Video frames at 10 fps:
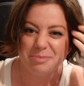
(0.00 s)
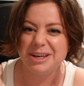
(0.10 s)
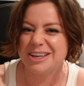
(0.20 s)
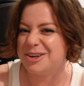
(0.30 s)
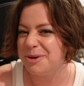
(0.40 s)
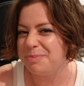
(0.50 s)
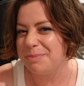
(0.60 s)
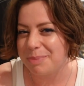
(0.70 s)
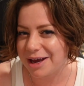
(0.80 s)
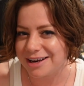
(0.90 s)
but it could be
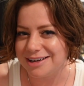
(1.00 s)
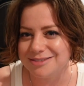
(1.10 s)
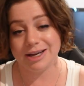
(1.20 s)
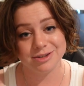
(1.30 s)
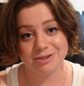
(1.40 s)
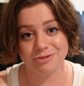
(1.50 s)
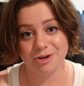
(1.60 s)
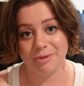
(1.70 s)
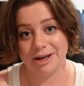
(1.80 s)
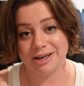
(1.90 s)
better. I used to
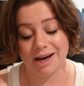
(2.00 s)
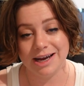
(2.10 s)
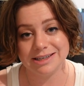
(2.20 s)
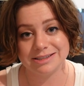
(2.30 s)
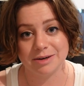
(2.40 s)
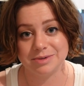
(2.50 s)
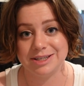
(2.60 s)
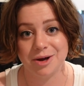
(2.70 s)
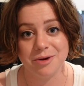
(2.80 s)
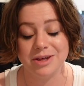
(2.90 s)
film at night, so that was
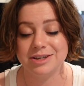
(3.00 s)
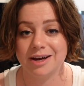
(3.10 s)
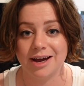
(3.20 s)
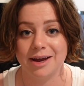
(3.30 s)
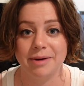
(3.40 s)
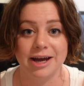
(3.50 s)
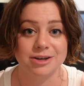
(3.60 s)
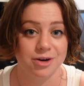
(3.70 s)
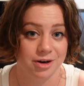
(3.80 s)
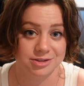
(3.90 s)
the only time I
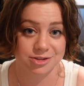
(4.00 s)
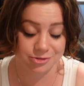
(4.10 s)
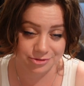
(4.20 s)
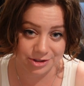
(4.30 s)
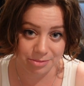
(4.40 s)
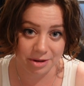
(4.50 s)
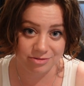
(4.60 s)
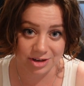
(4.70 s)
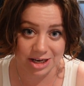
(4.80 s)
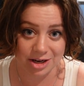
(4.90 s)
got to film a
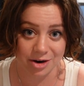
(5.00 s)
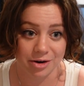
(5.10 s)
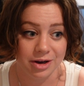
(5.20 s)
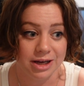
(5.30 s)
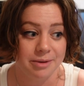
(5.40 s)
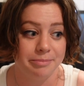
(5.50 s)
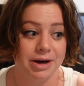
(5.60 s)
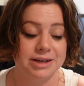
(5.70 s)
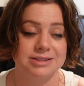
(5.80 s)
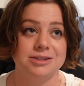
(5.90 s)
video.
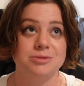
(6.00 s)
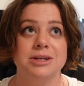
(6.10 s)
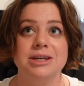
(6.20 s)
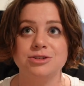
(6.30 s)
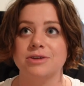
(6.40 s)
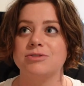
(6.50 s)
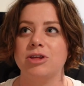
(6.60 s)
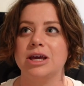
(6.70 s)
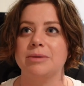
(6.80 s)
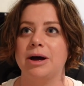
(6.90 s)
But you really do have to
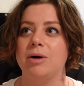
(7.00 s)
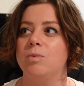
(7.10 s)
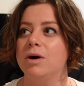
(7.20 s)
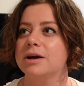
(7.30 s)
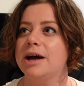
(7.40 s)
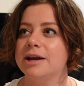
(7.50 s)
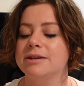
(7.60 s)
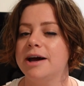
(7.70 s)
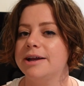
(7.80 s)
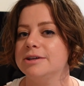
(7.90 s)
think about what kind of
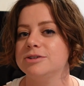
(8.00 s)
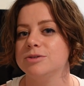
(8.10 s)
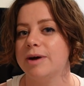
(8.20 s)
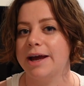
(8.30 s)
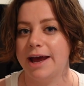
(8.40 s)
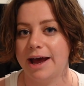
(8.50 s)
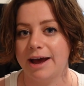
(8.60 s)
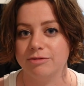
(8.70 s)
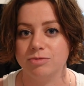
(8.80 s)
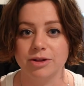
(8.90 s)
lighting do I
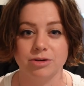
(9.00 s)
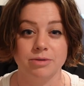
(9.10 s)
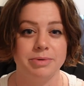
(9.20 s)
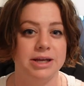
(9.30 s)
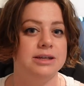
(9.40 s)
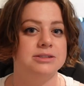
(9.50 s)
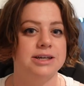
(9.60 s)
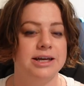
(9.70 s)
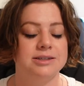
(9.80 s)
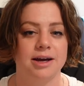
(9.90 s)
have, whether it be
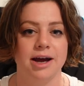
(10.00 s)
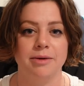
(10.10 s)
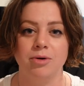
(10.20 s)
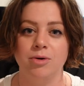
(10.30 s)
daytime